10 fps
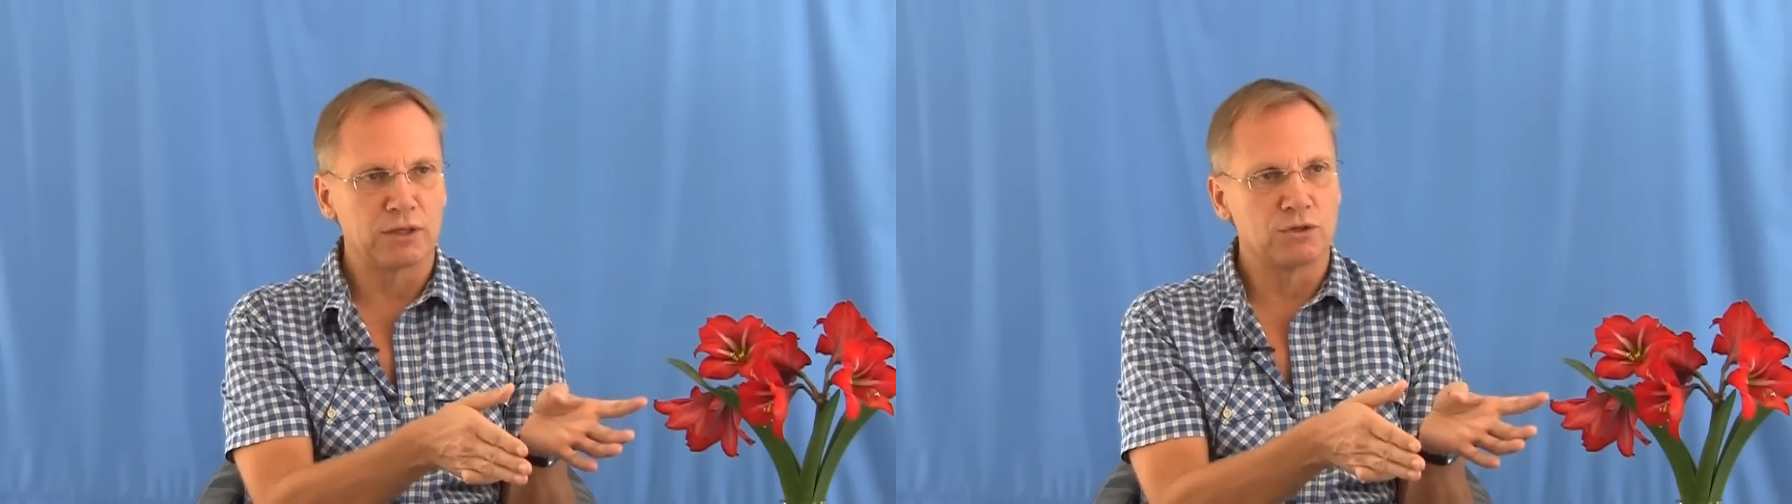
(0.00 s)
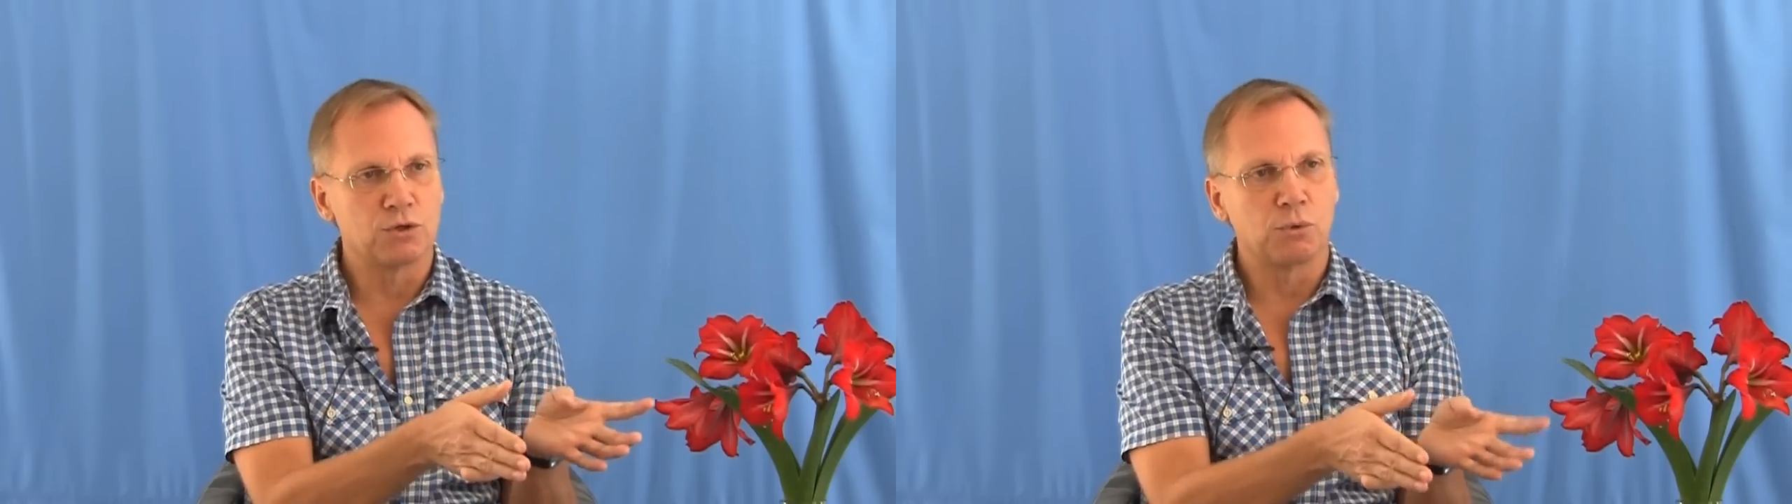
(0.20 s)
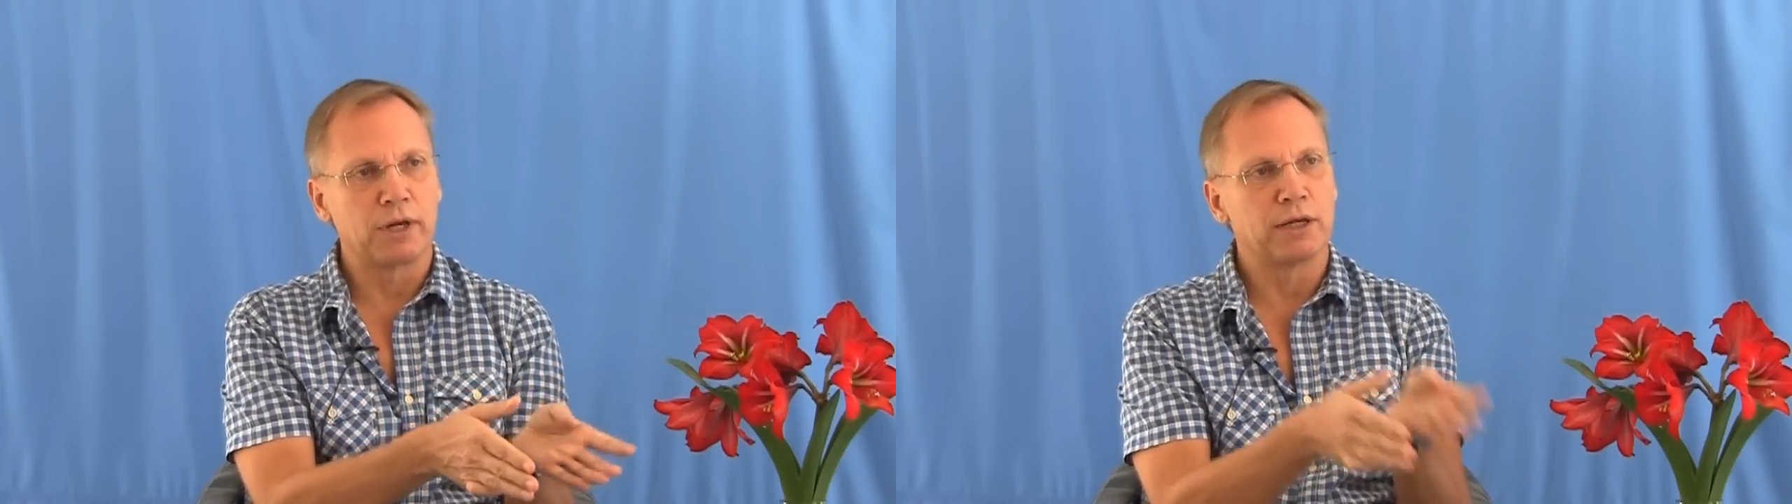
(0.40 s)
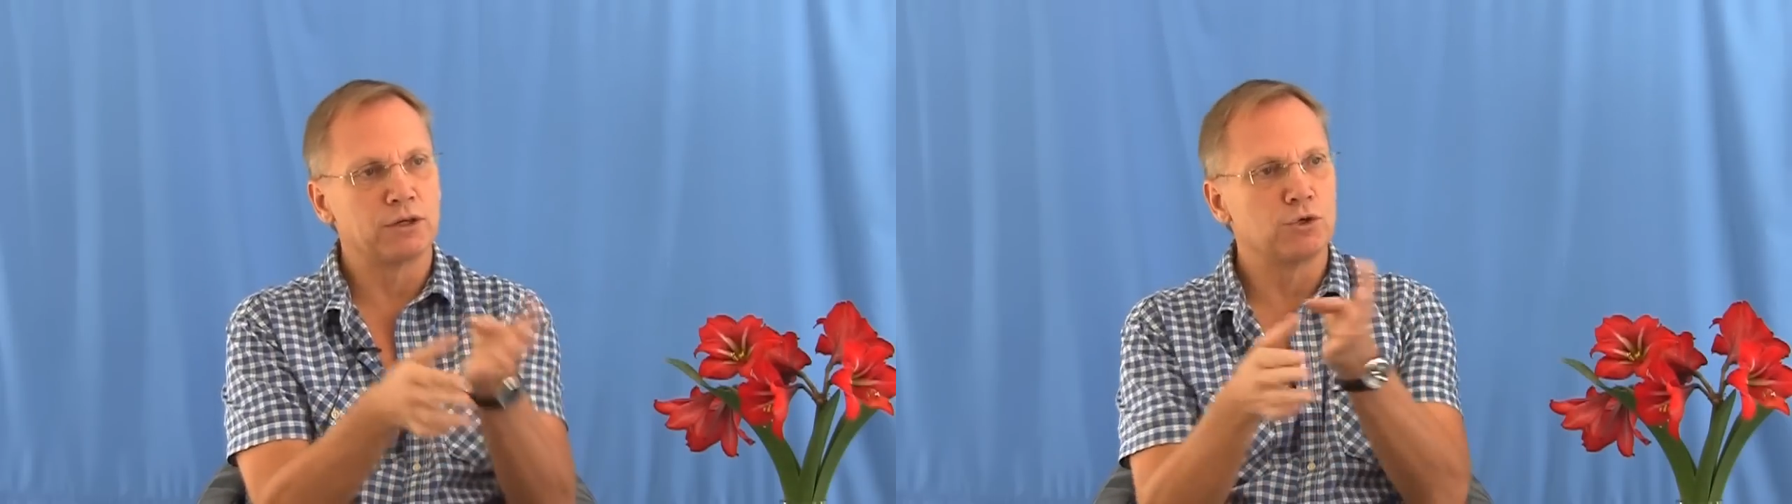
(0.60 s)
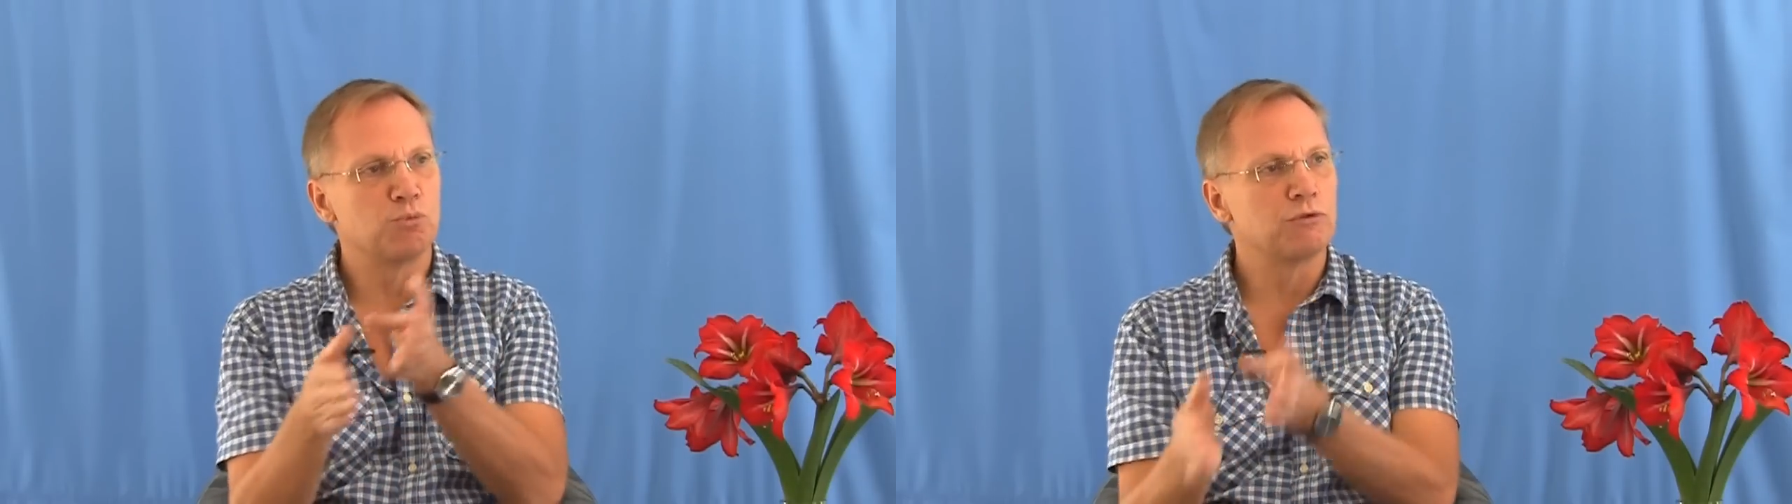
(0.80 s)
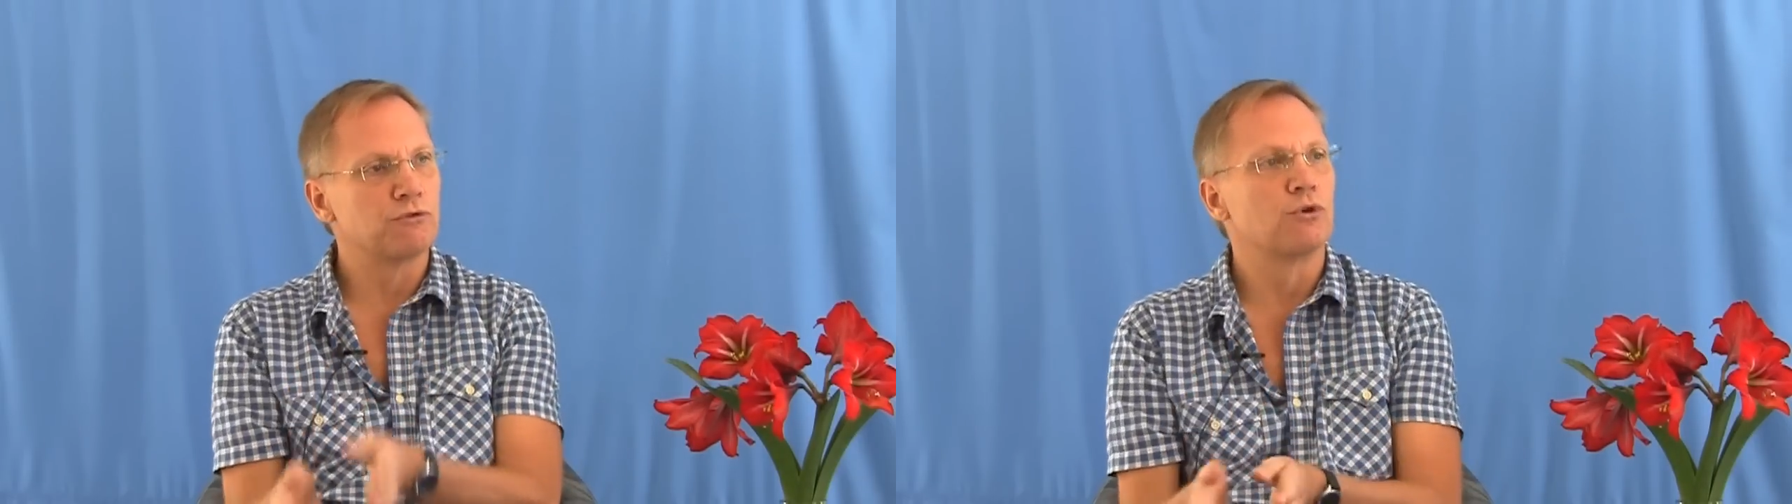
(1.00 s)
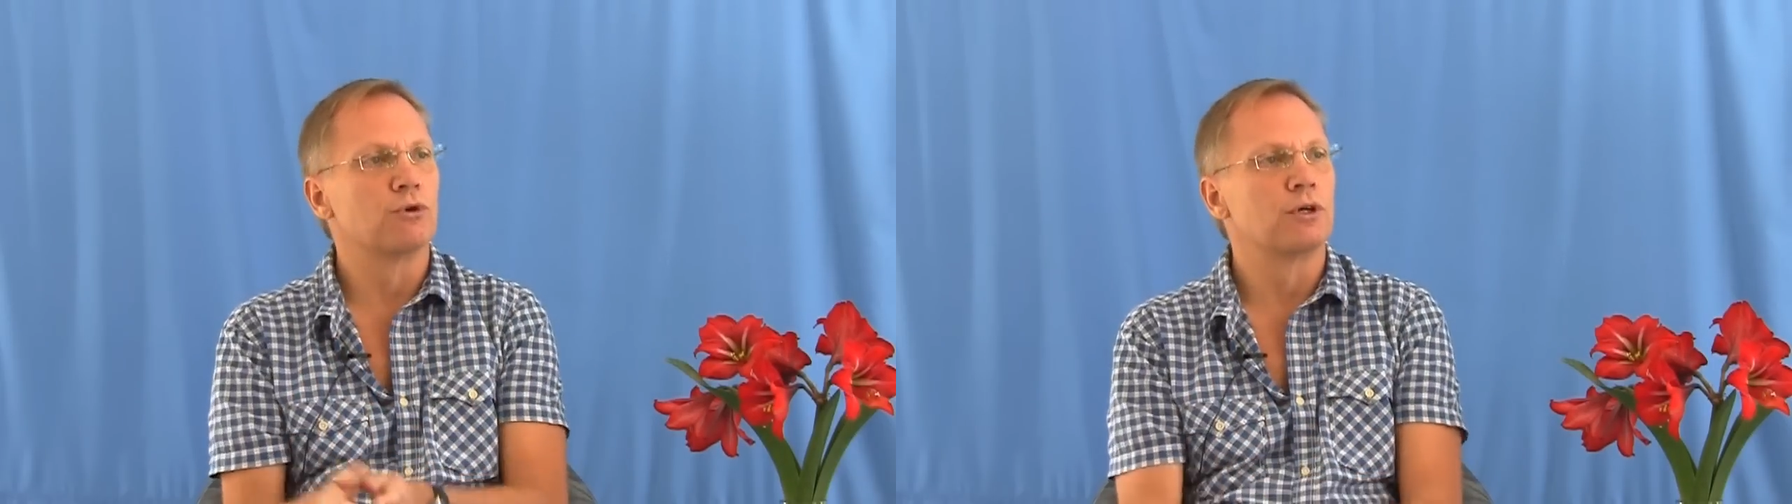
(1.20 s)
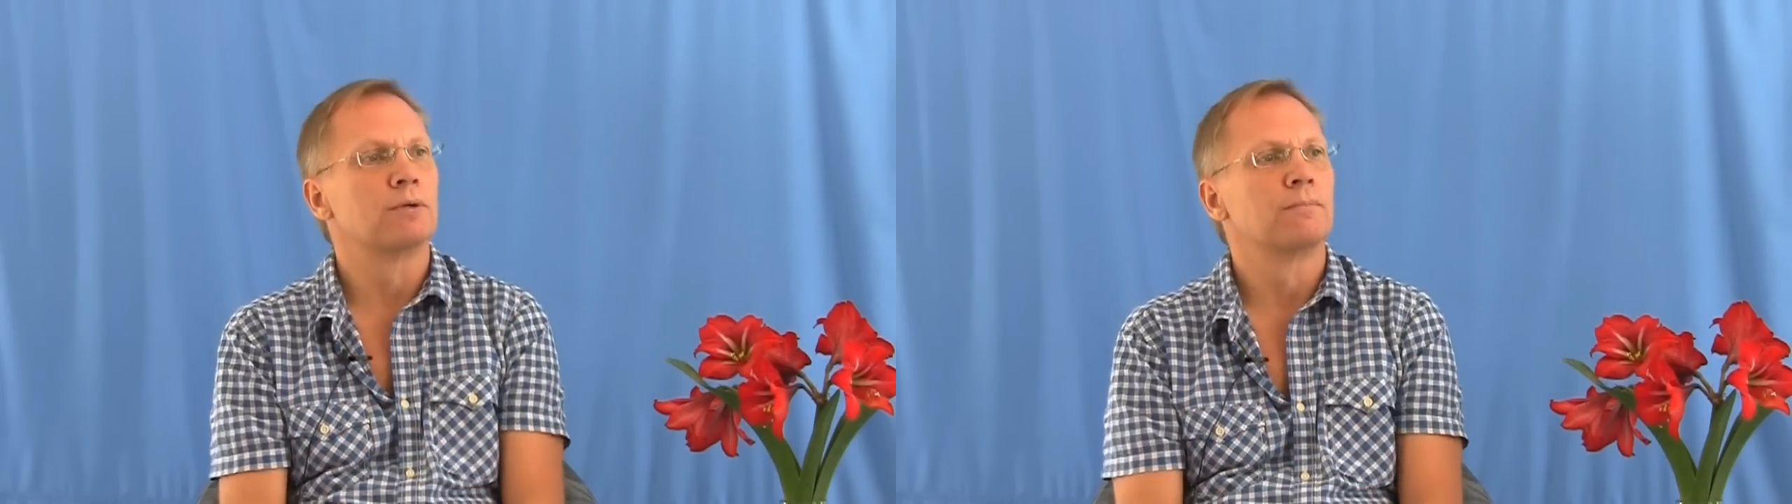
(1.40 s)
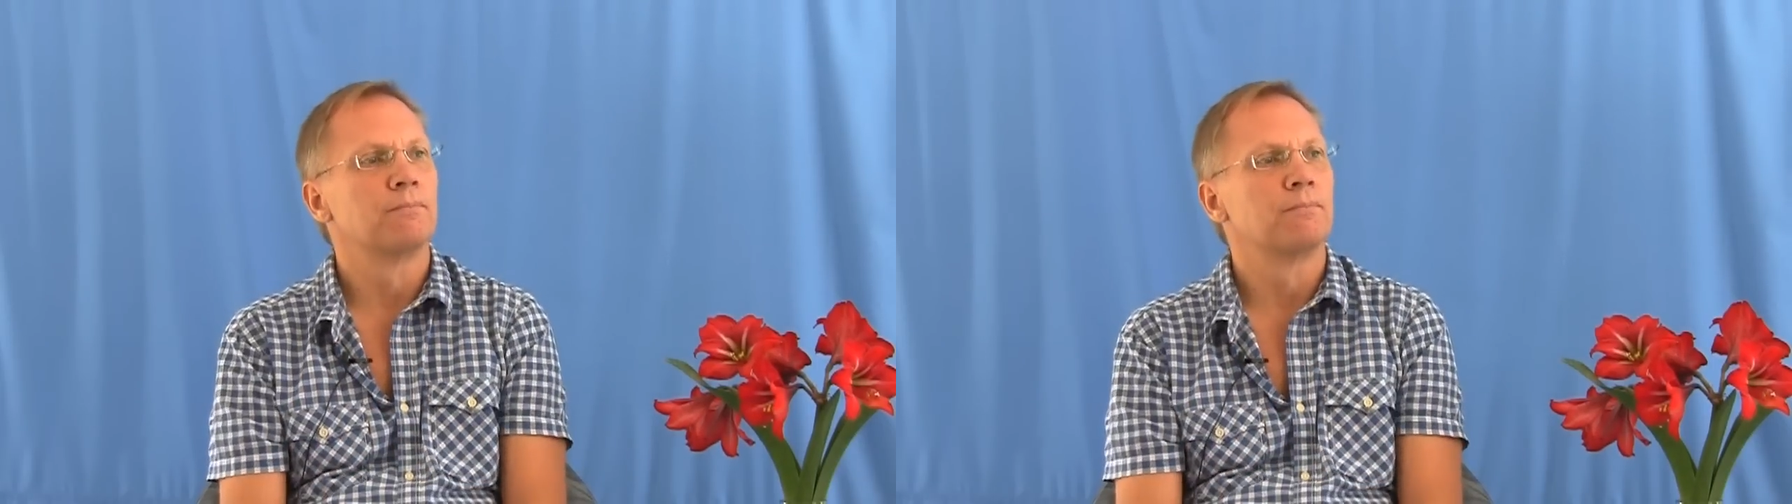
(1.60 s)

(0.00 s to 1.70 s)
it to what I knew before?